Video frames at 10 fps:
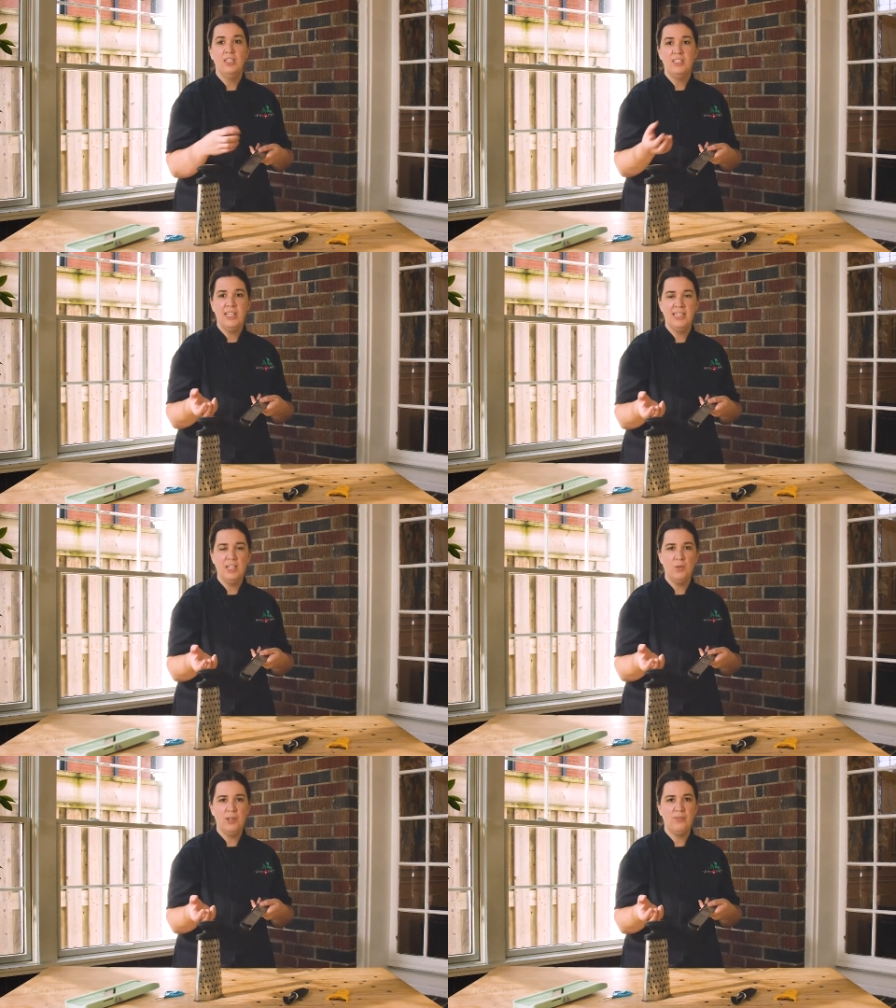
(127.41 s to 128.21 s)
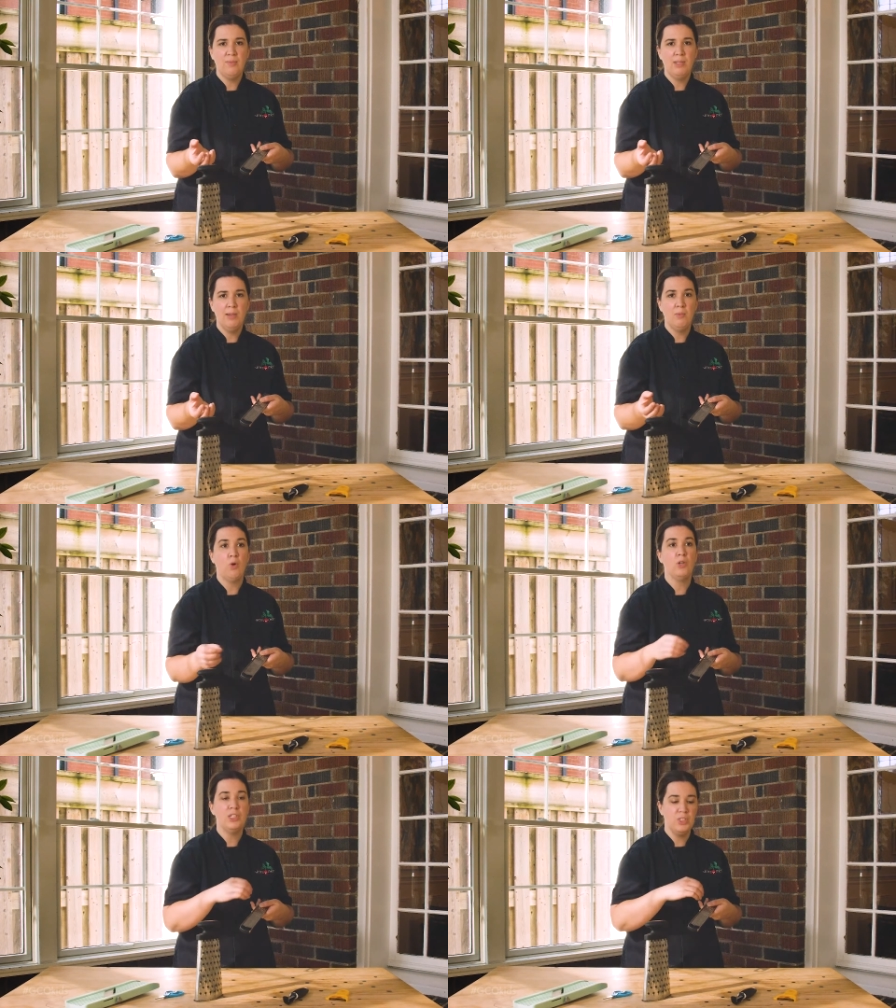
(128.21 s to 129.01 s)
take it away from them
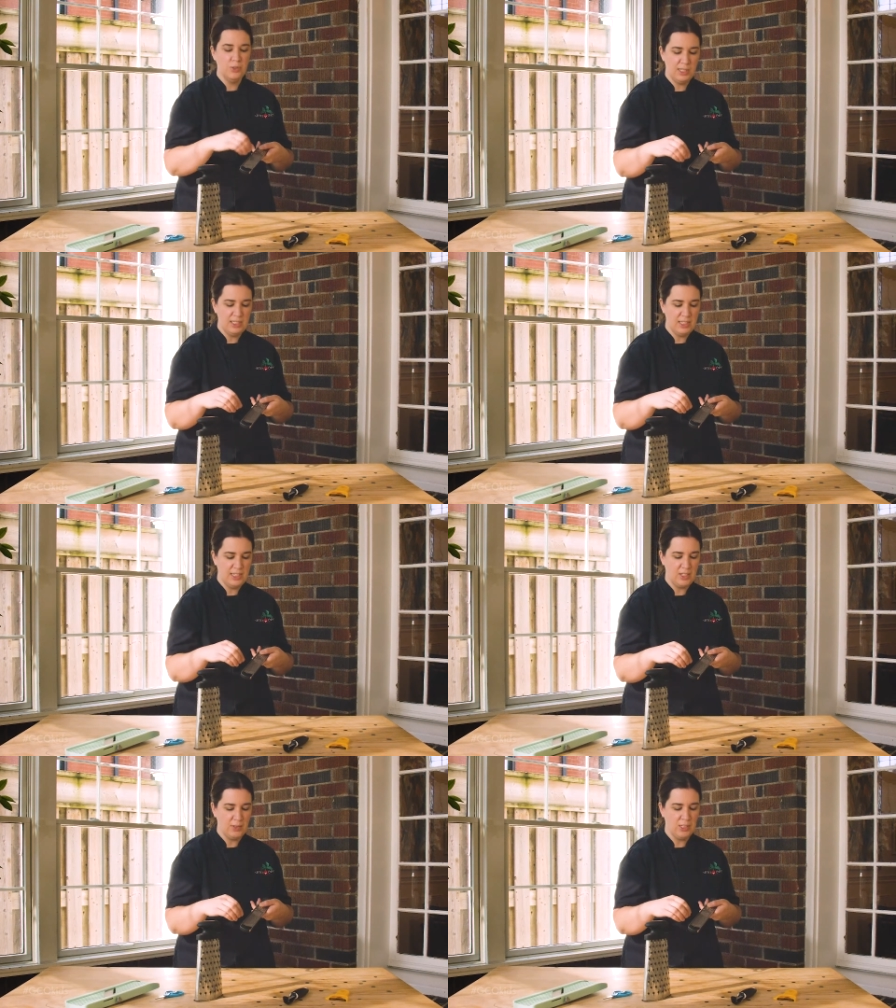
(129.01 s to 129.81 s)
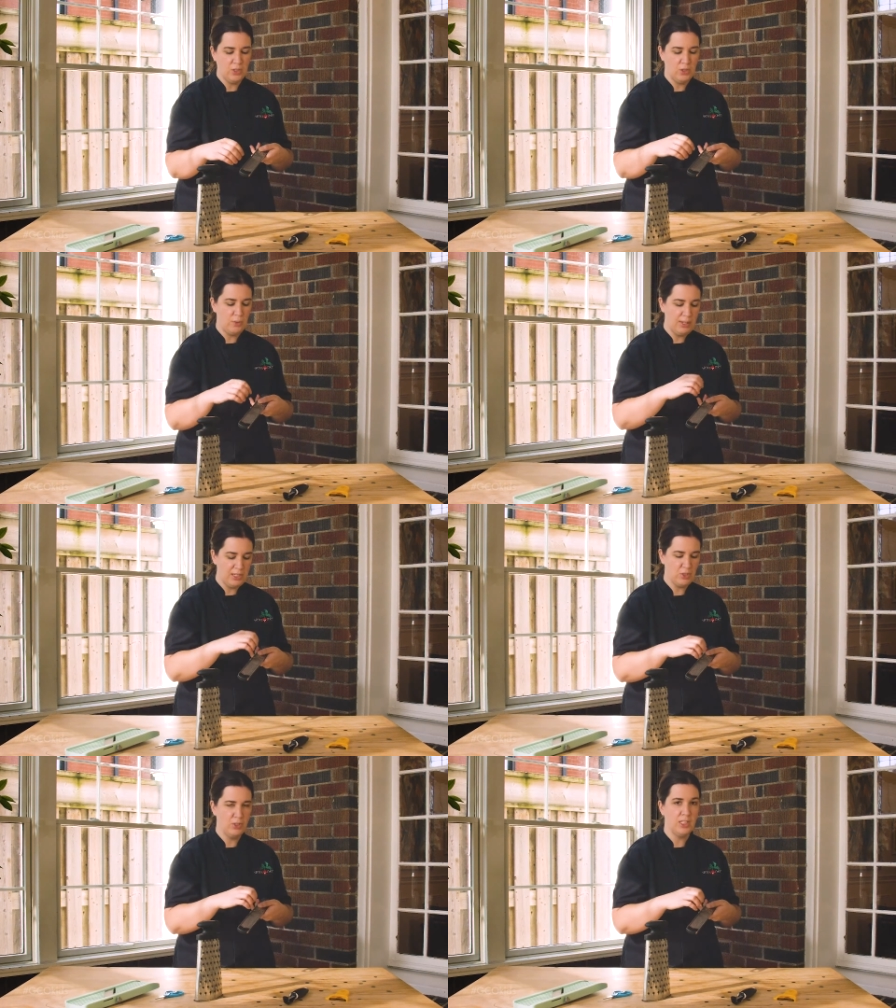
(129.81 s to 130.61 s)
or you continue it so you make
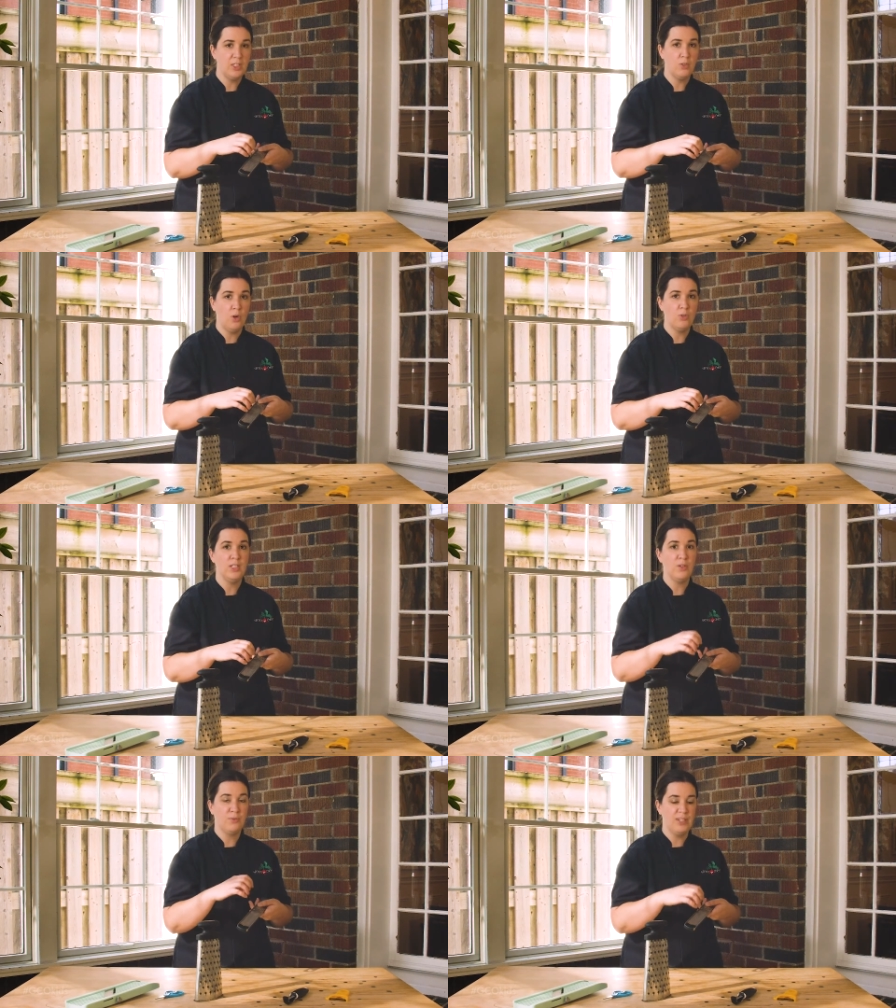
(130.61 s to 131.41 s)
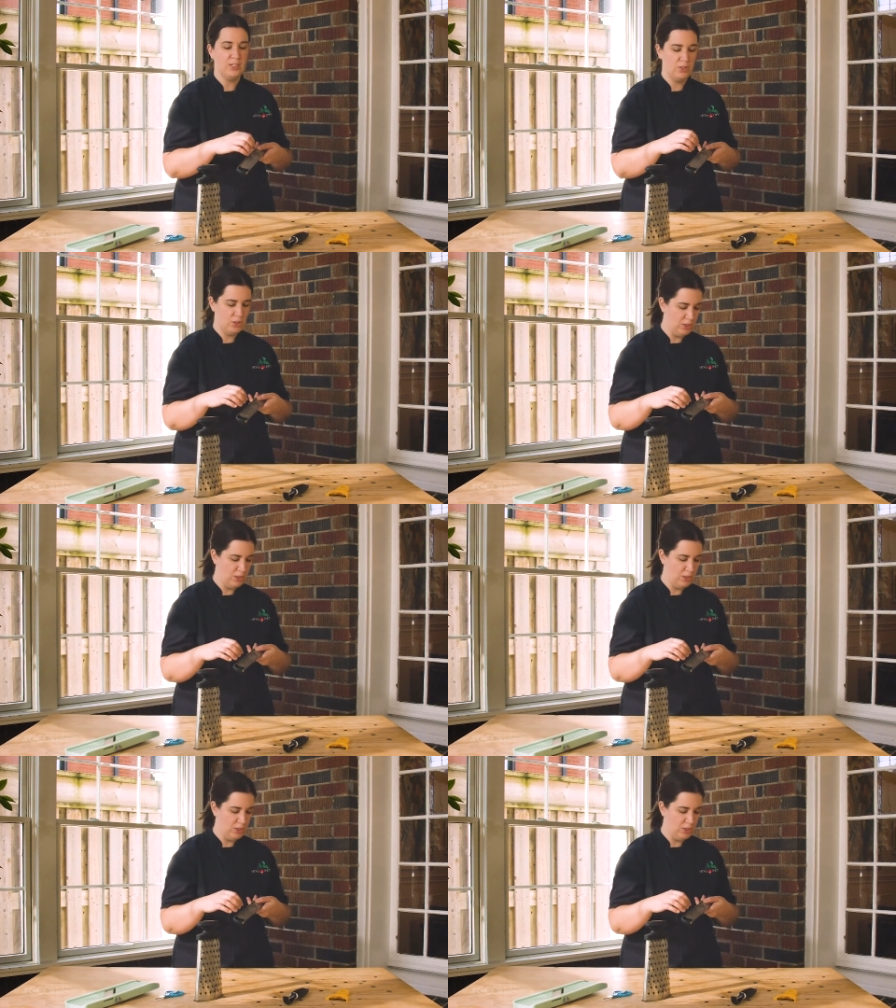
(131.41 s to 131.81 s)
sure that you know that their fingers are